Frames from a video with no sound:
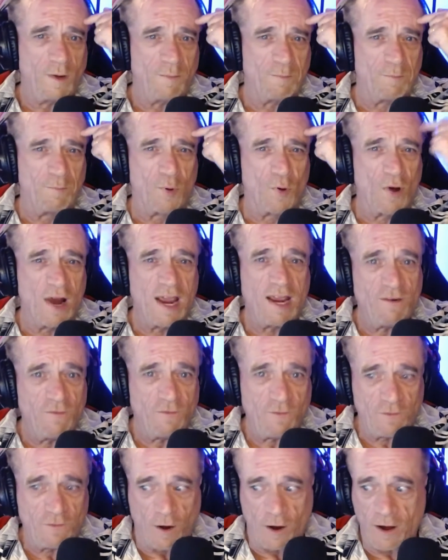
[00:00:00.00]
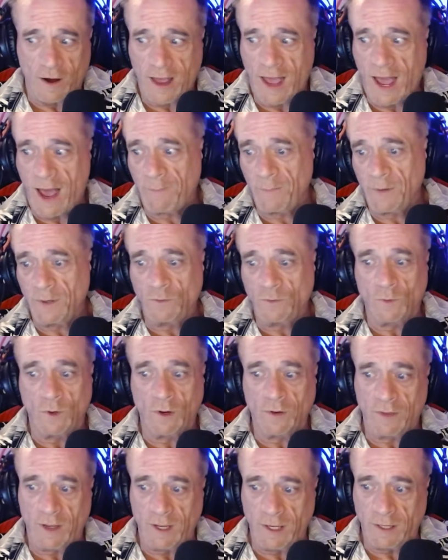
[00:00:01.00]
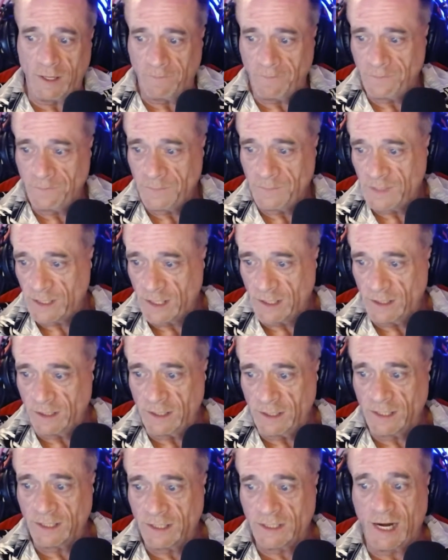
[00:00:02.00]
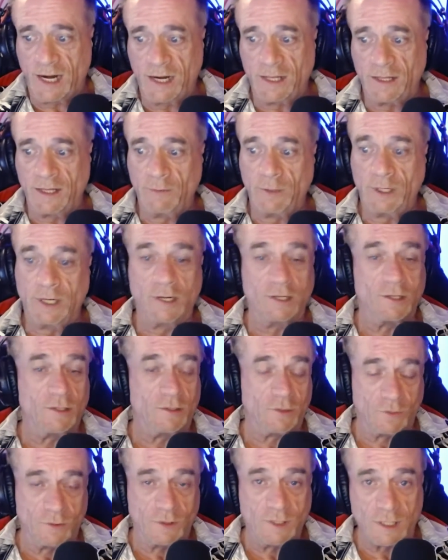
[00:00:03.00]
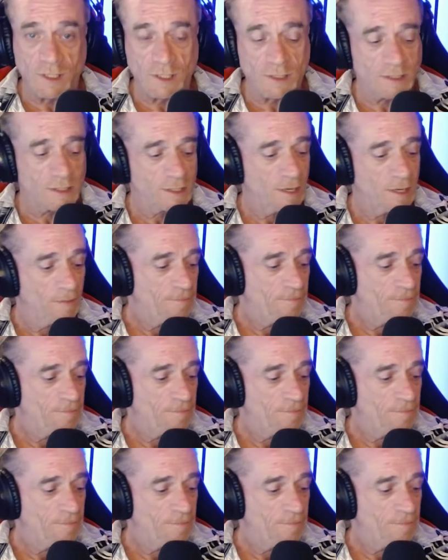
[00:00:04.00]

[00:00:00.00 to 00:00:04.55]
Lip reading: brain fart happened where they suddenly decided they were going to do this?